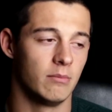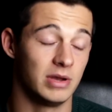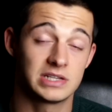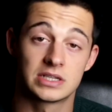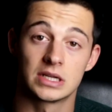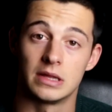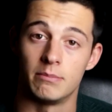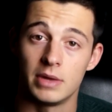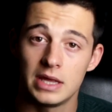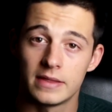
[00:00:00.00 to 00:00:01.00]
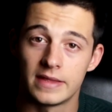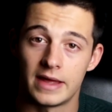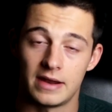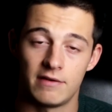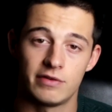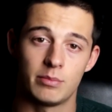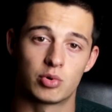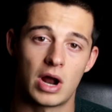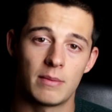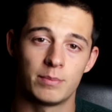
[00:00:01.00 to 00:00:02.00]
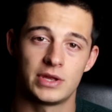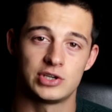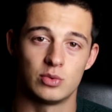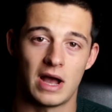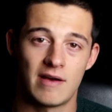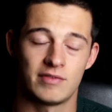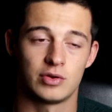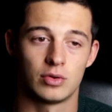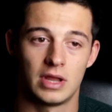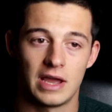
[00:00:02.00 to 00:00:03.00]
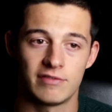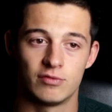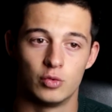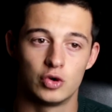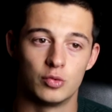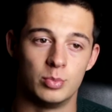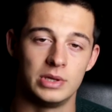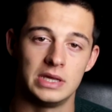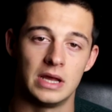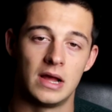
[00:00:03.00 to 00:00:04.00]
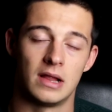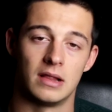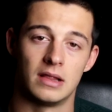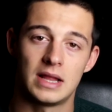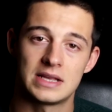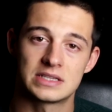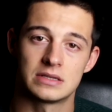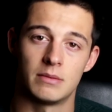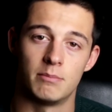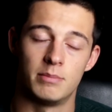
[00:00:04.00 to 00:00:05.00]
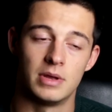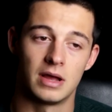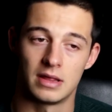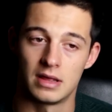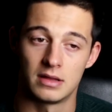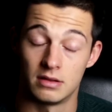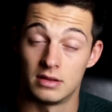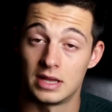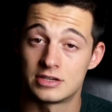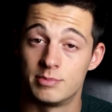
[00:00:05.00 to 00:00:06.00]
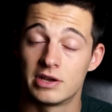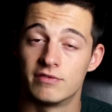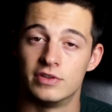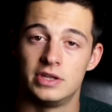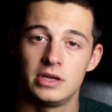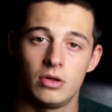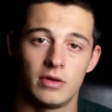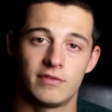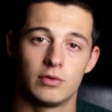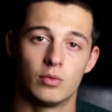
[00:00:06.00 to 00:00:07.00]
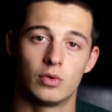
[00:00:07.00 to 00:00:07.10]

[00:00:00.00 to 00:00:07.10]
basically mean that every problem that you have in your life would be less, uh, uh, less big of a deal if you